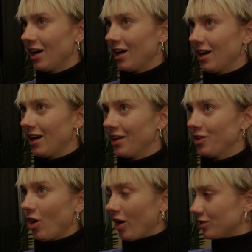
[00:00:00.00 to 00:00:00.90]

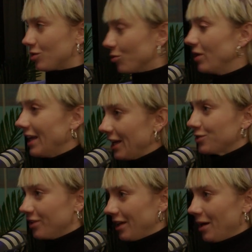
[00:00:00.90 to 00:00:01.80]
not relate
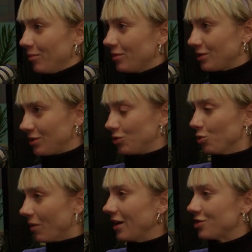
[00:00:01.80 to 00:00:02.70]
to them too
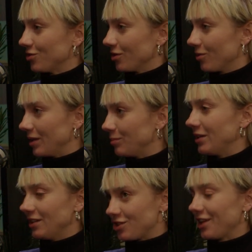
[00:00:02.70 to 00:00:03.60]
much, you know, and
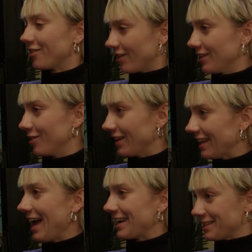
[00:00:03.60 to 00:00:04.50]
be generally
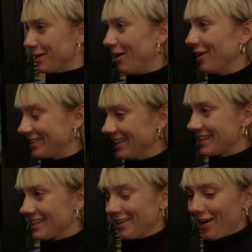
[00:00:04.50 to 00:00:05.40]
relaxed about
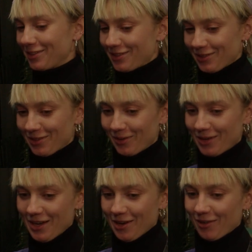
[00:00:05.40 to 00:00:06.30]
this, and not, you know,
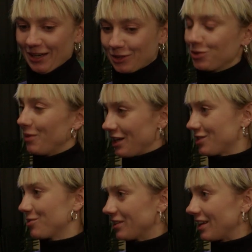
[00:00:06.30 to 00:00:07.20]
relate too
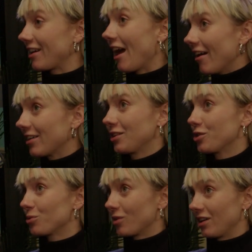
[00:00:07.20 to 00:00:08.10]
much with their
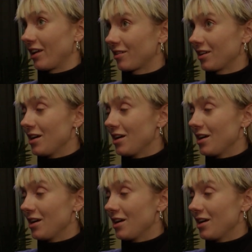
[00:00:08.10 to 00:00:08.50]
characters who are like